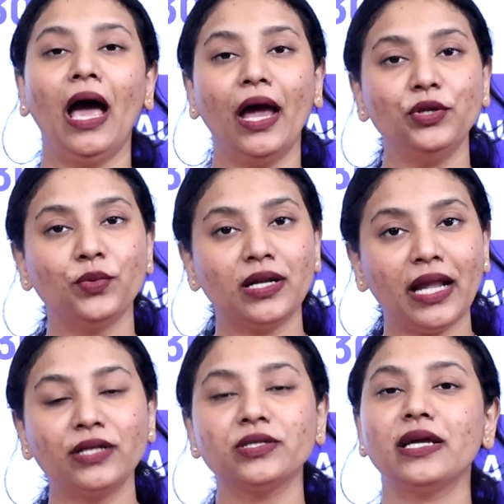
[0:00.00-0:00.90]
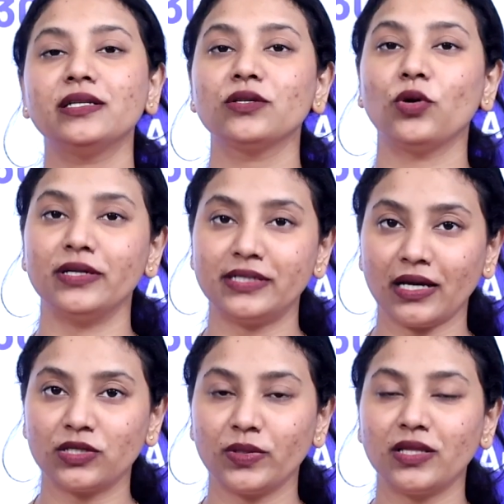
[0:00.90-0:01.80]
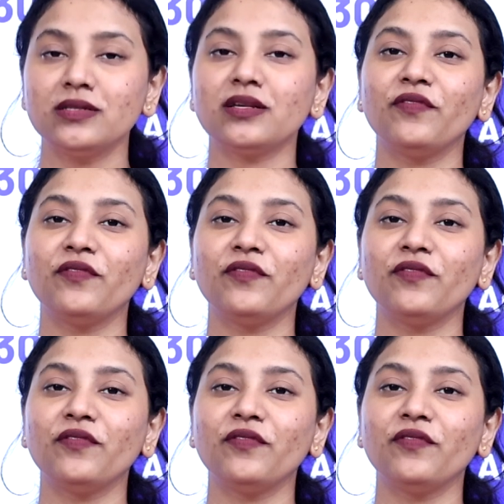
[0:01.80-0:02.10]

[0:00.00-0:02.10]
and you would like to get in contact with us,